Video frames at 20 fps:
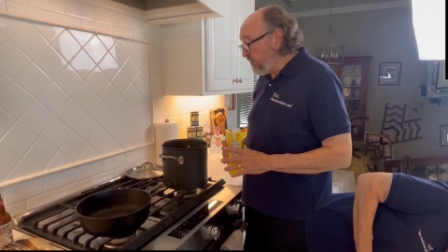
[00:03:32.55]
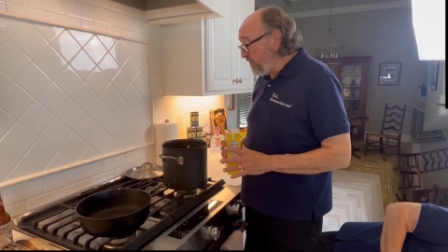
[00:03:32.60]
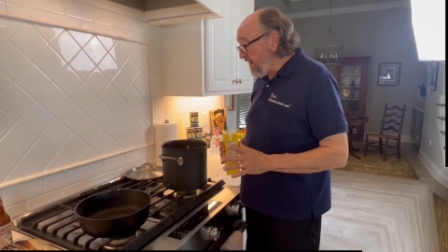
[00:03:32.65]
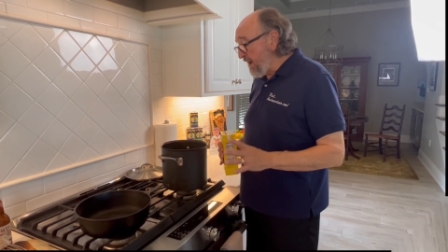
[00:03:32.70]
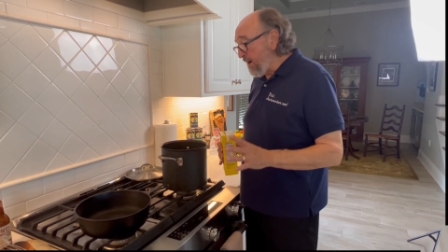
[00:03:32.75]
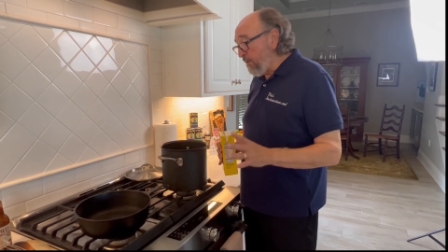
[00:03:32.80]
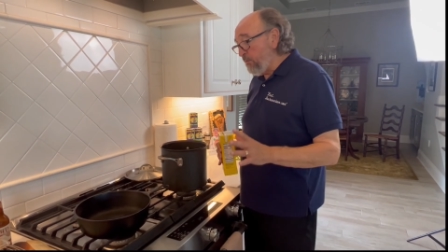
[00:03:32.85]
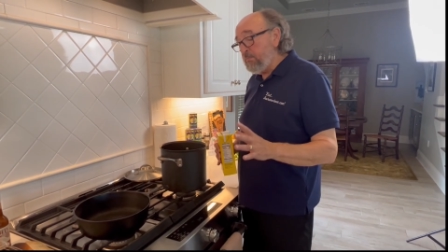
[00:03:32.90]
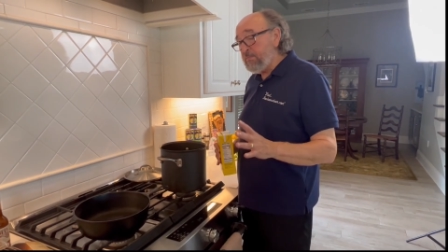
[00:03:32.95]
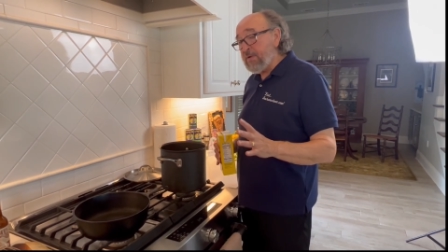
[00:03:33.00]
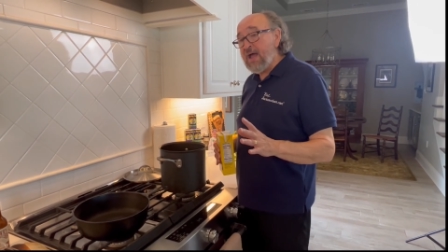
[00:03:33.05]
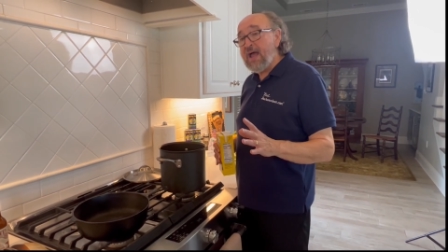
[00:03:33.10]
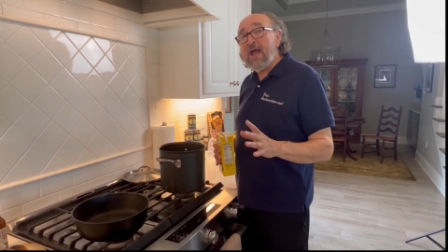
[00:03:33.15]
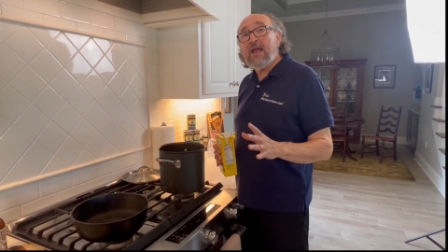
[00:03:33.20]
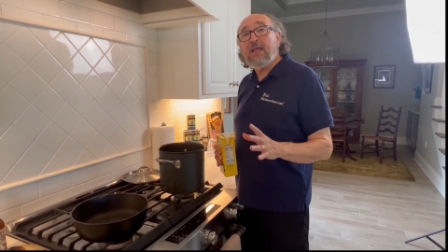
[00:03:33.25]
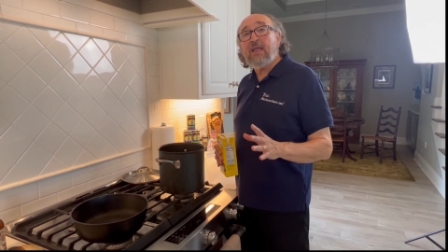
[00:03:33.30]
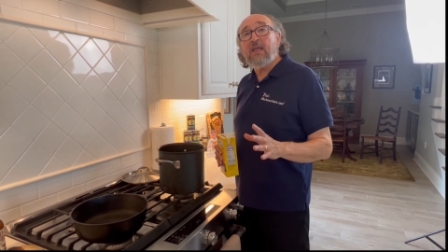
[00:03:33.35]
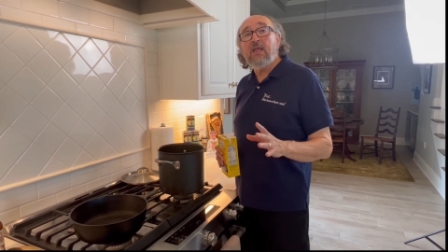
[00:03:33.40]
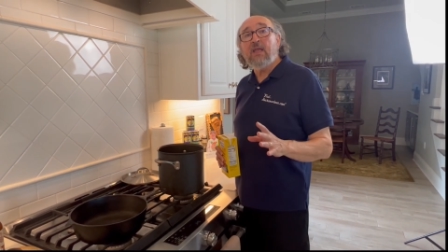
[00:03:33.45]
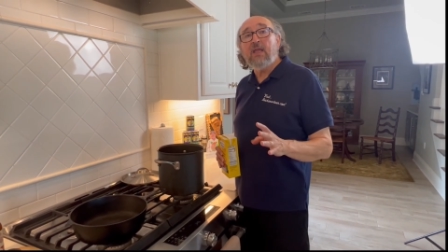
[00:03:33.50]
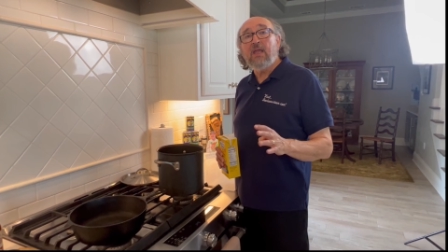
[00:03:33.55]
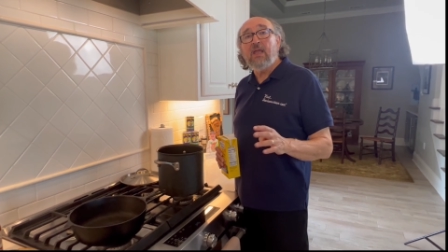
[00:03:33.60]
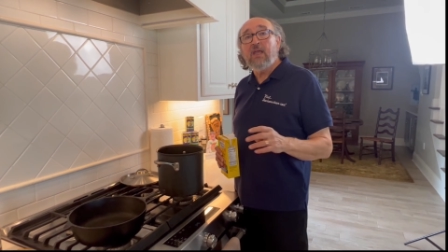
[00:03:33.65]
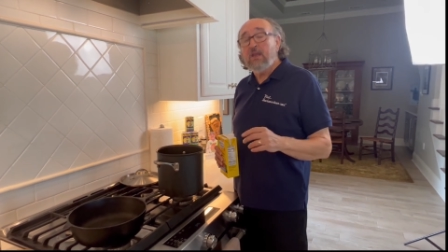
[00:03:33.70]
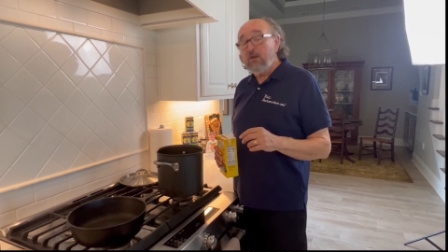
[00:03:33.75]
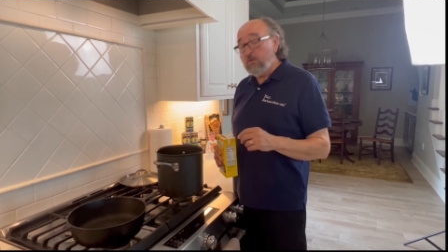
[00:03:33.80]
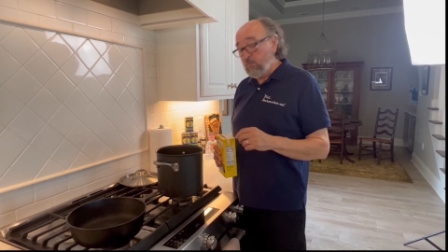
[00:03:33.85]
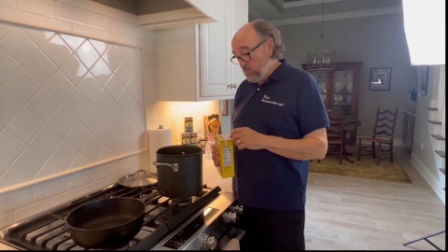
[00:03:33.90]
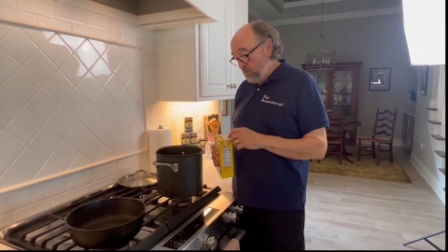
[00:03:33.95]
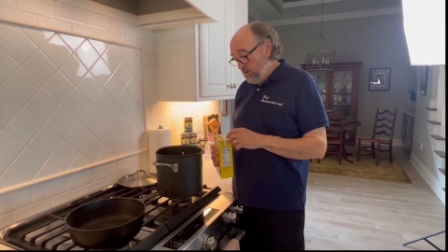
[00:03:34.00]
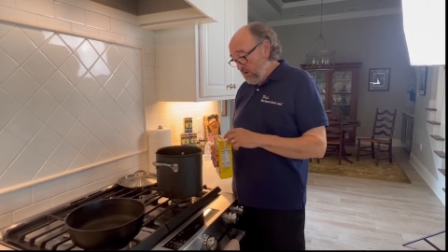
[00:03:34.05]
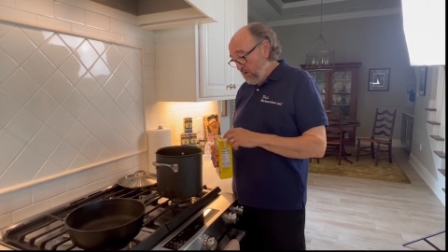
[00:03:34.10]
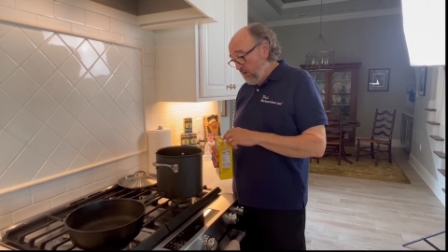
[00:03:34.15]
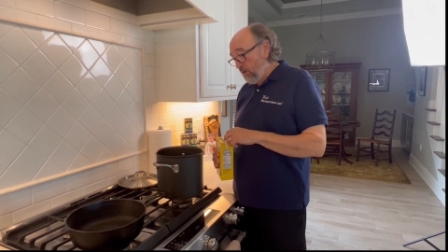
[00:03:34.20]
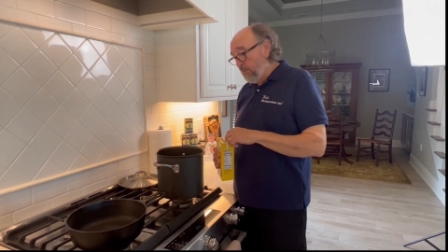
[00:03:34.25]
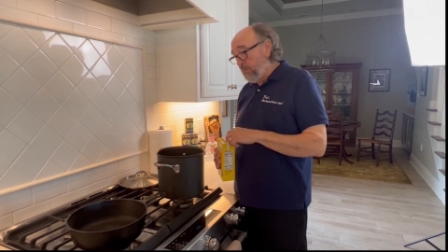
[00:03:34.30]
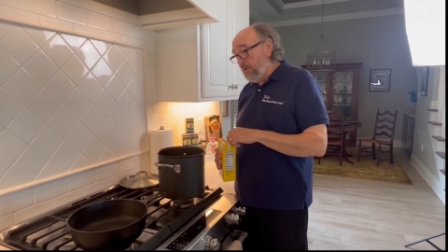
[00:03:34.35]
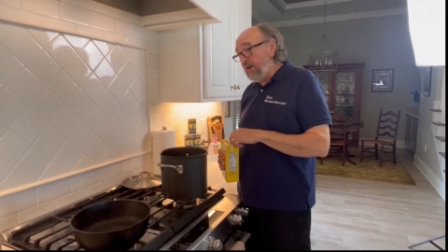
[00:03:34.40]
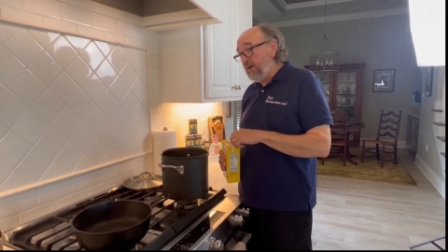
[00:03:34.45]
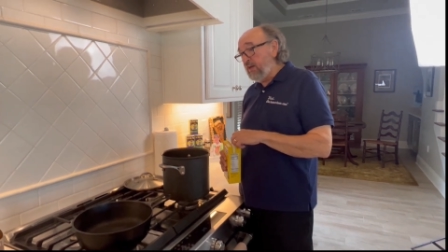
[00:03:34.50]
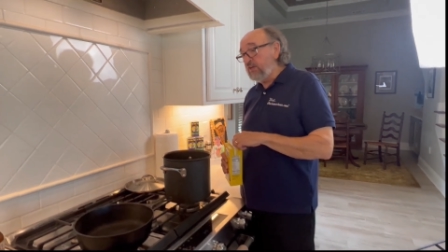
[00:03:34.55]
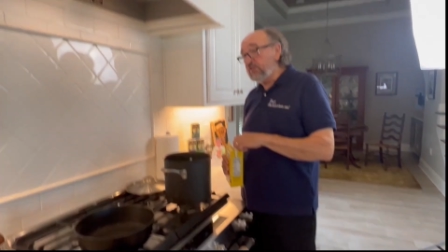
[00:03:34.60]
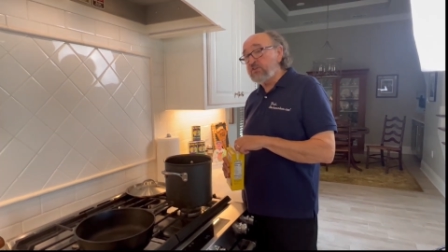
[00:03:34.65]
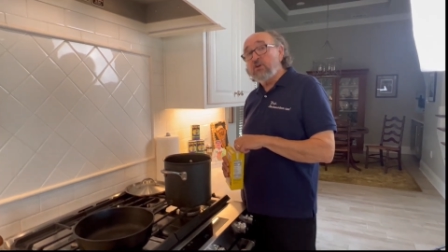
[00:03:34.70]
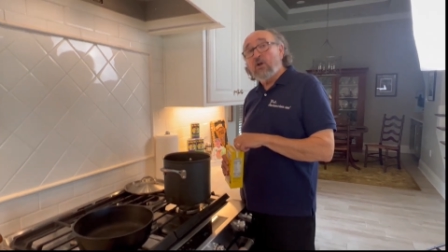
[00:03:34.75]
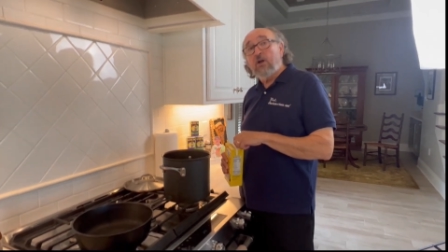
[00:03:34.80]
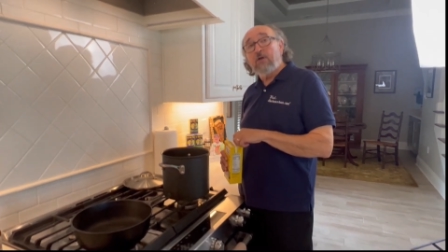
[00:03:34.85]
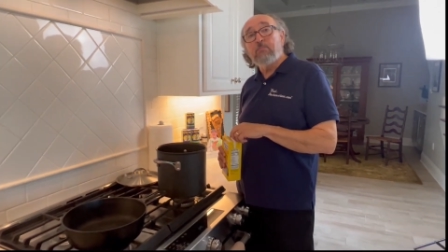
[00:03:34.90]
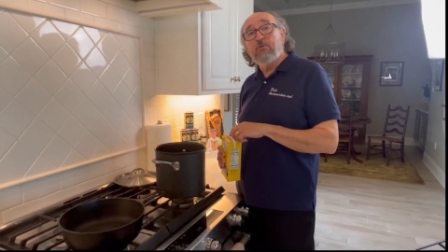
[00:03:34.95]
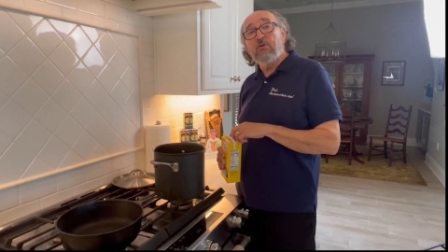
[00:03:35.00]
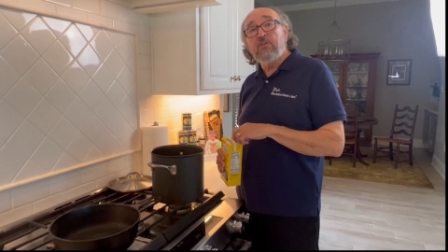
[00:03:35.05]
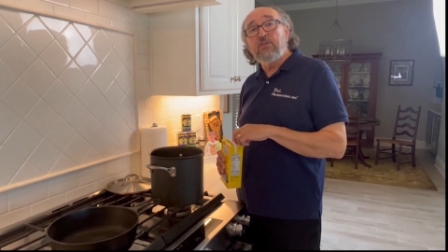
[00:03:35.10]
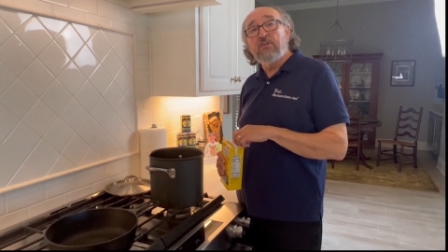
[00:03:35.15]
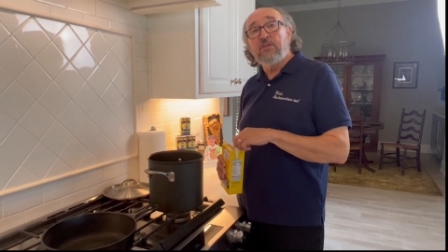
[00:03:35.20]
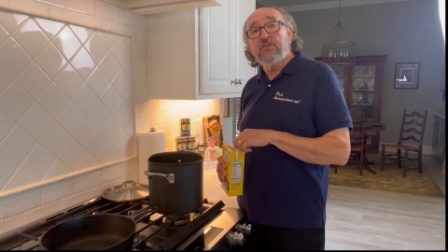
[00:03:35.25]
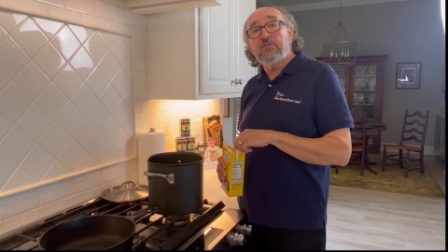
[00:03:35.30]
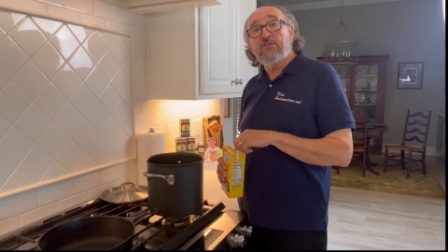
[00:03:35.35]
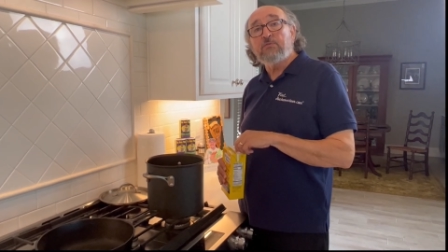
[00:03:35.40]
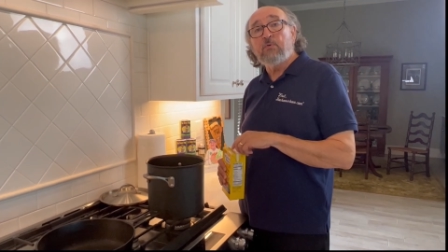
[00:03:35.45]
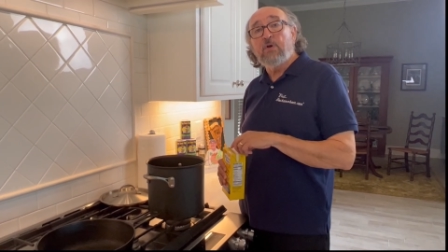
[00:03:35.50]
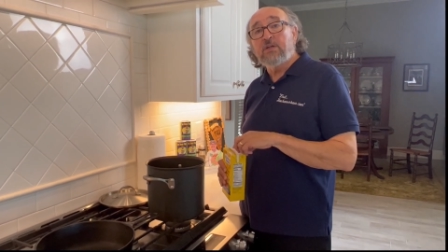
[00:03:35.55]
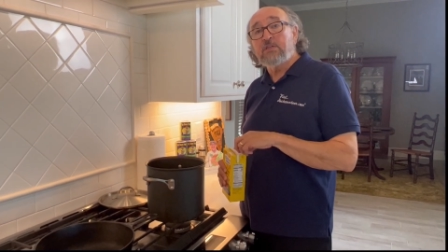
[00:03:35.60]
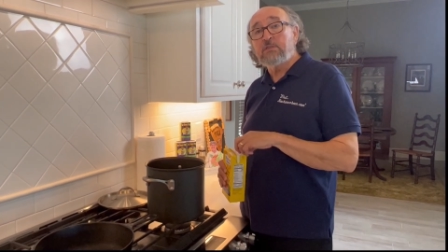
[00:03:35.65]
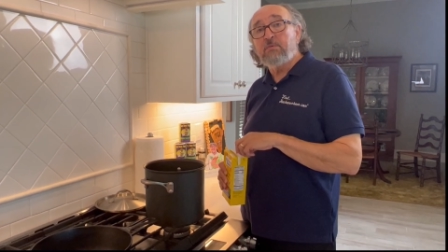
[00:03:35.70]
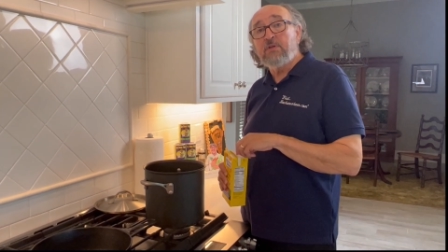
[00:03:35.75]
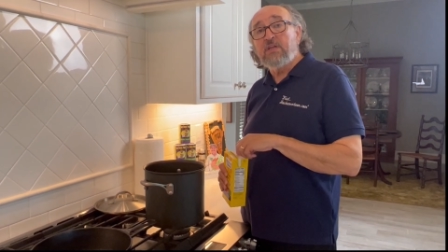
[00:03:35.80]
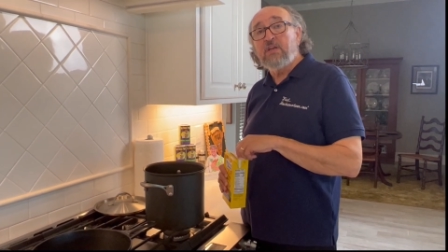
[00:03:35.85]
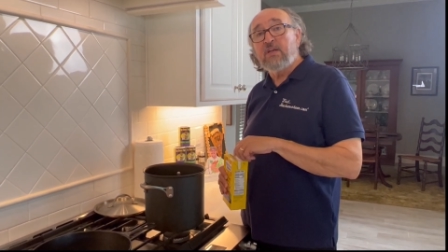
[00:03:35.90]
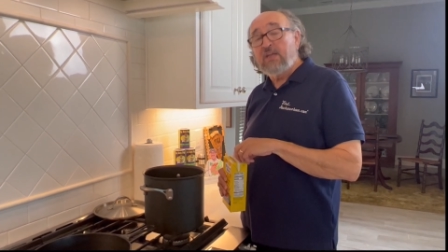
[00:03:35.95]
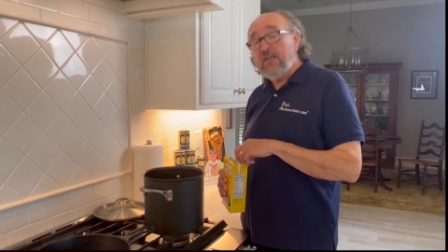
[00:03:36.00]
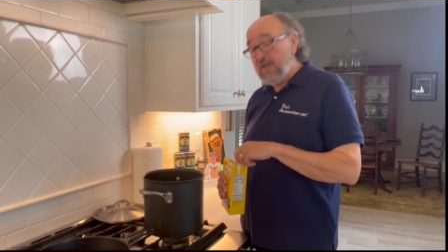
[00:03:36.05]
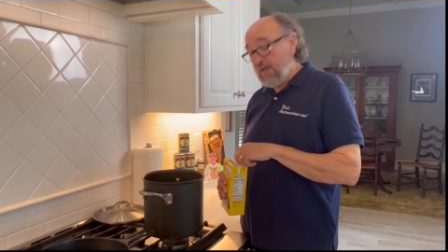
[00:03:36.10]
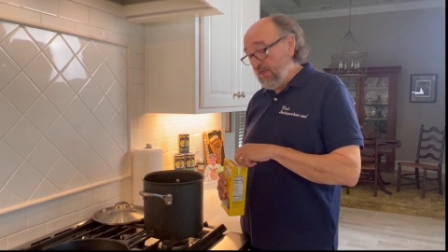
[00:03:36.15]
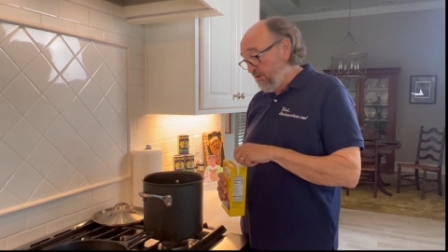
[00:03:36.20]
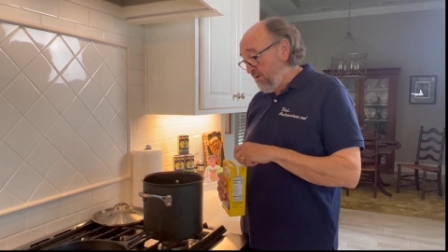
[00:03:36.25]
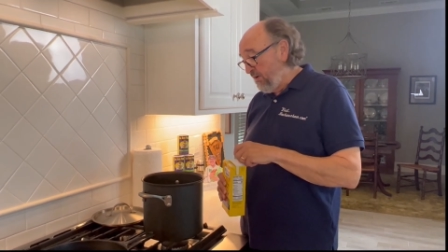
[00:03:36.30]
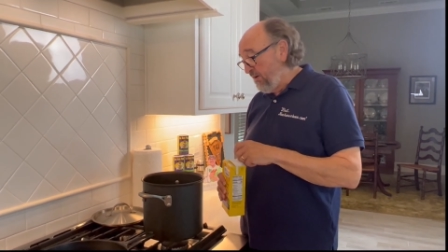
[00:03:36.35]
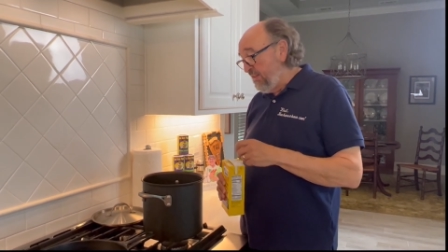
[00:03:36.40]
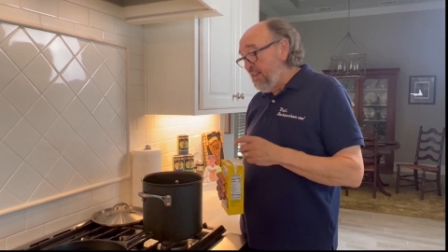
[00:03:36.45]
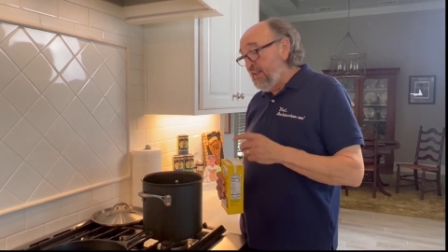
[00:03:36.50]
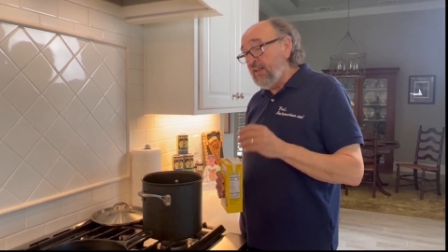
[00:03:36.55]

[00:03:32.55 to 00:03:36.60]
now we're back and we are ready to start putting this recipe together.